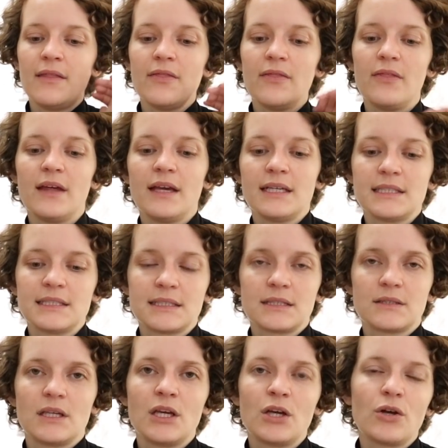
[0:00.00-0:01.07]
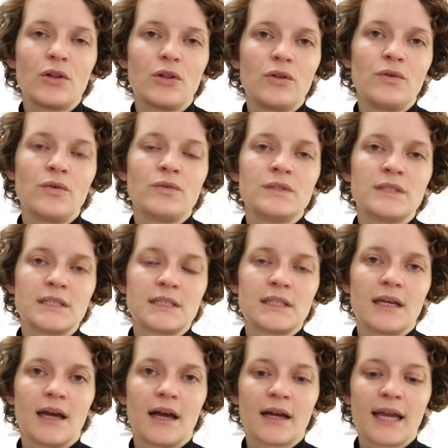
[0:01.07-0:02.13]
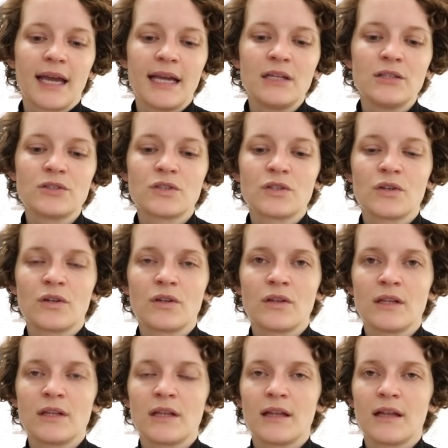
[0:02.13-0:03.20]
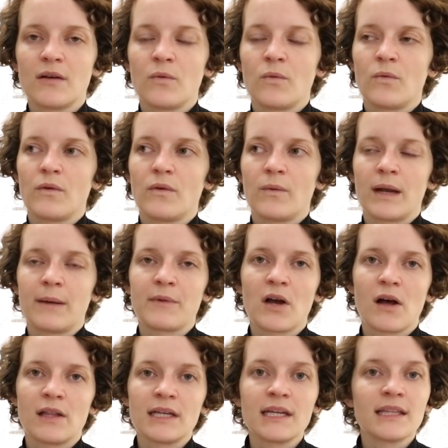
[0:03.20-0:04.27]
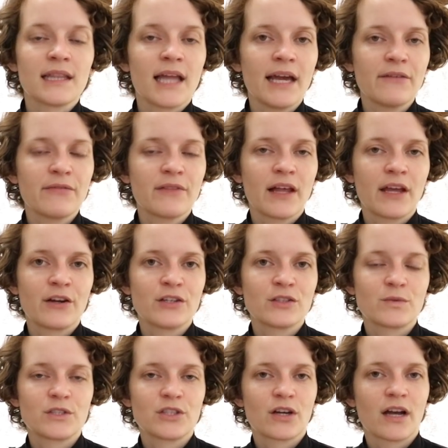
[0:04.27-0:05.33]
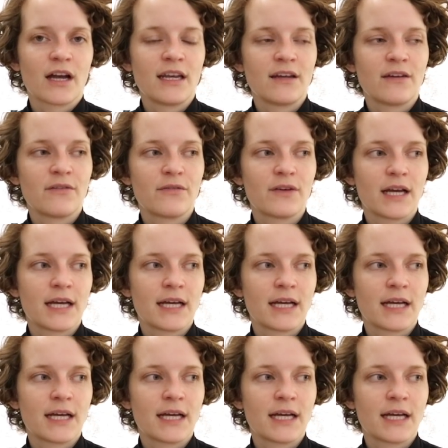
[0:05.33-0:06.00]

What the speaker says: This includes occasional, what I'm calling life letters, which are kind of